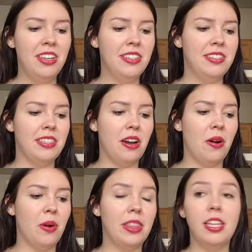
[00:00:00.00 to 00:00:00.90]

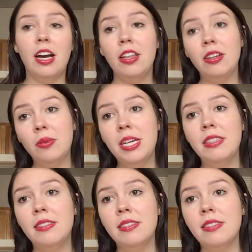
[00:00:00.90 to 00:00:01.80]
So the other
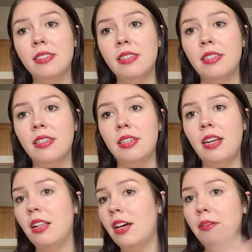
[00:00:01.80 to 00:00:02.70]
ones,
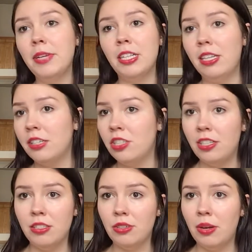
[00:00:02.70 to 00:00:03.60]
a lot of my collection
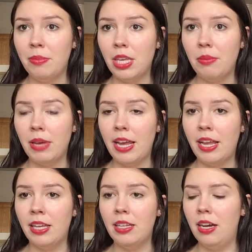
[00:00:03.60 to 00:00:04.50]
is from eBay.